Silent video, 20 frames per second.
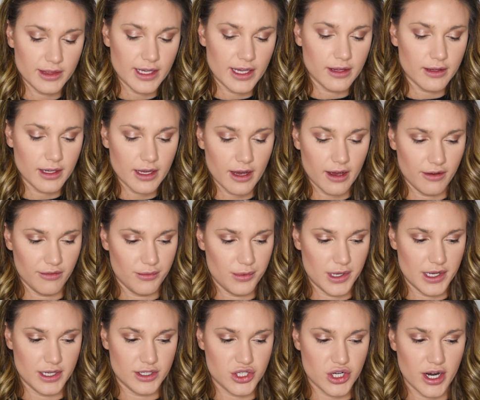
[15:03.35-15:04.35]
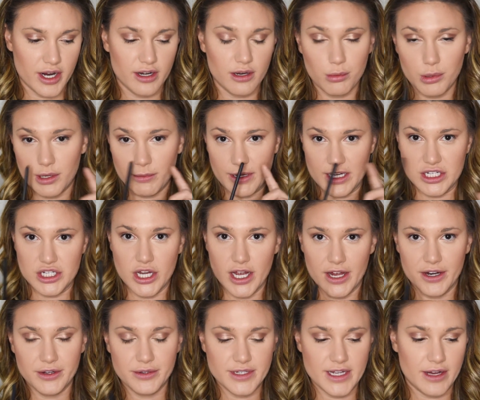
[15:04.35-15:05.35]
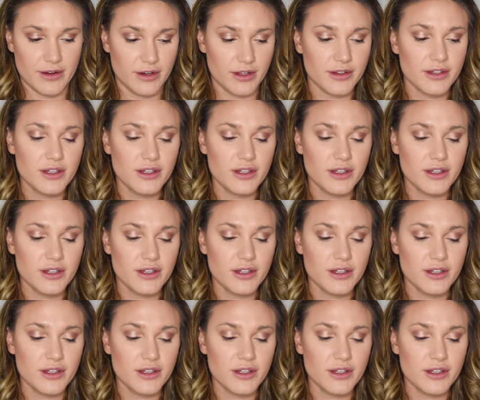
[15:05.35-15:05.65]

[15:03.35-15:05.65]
Lately I've been trying to bring my shadow down